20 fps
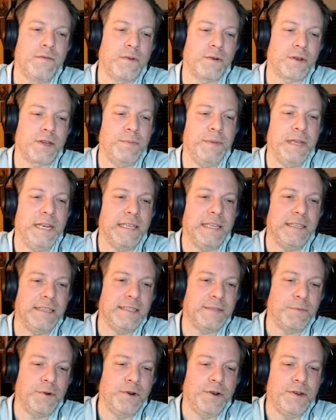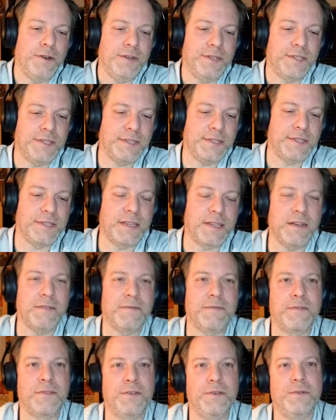committing these murders and
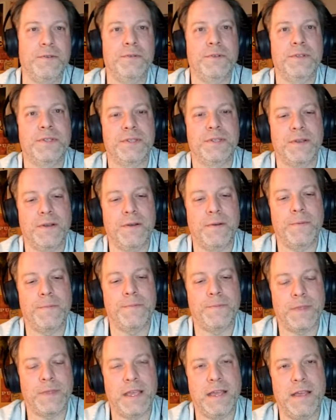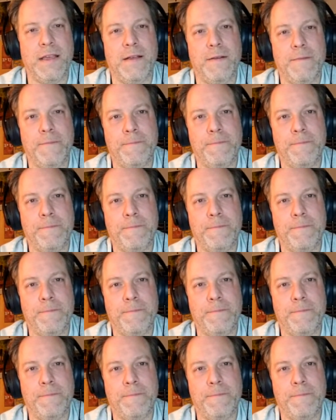stuff too. So yeah.